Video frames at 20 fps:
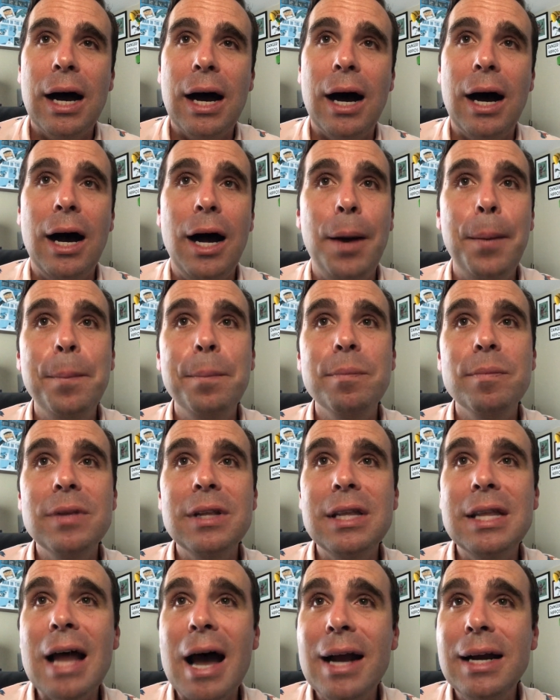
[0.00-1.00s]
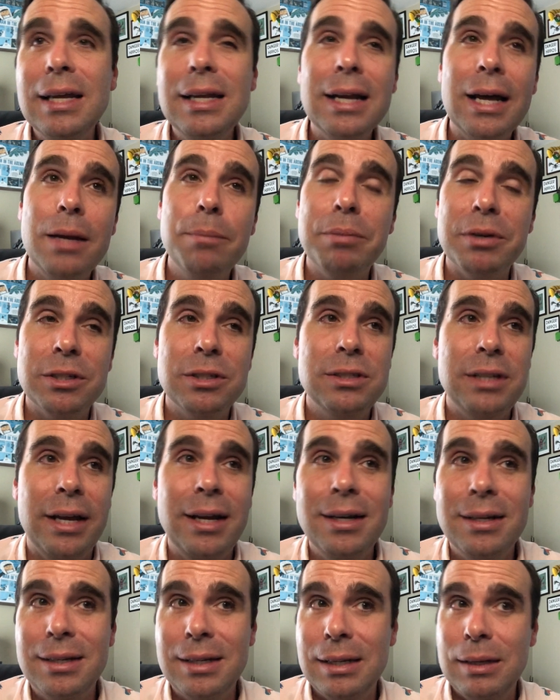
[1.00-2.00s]

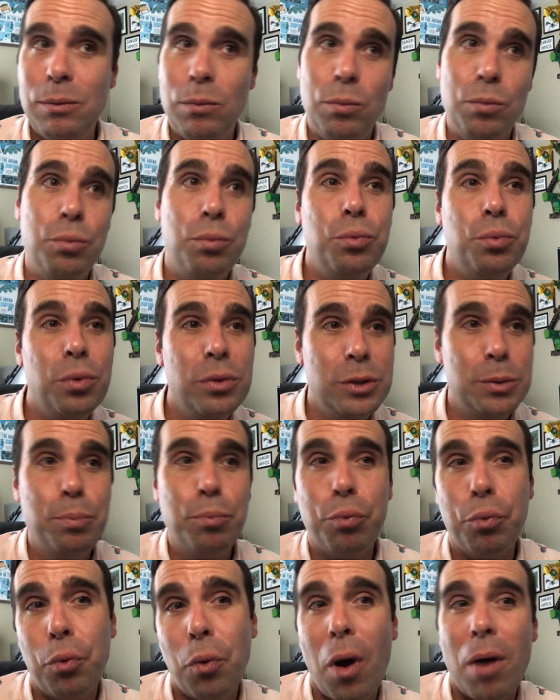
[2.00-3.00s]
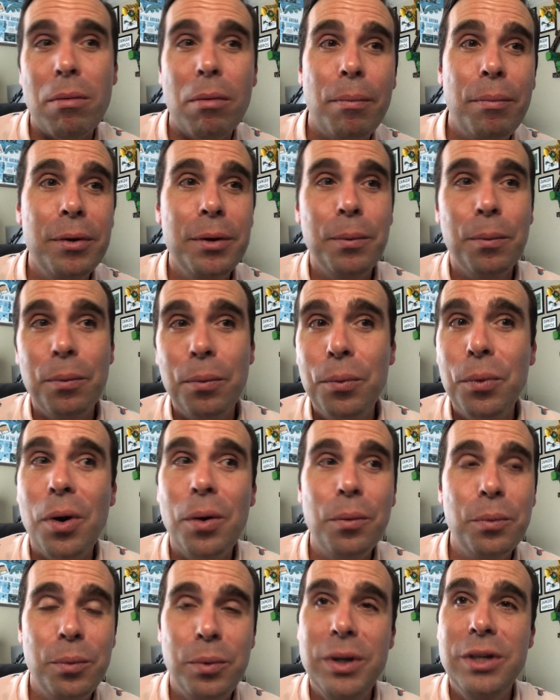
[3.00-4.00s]
99% was probably
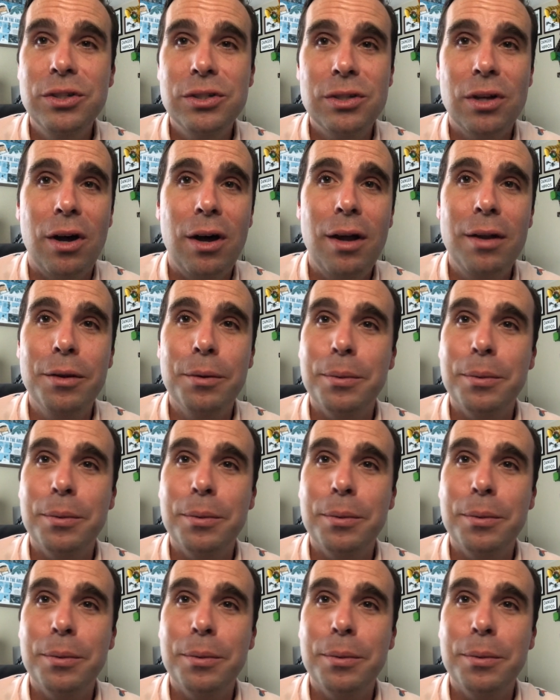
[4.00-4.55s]
what we saw.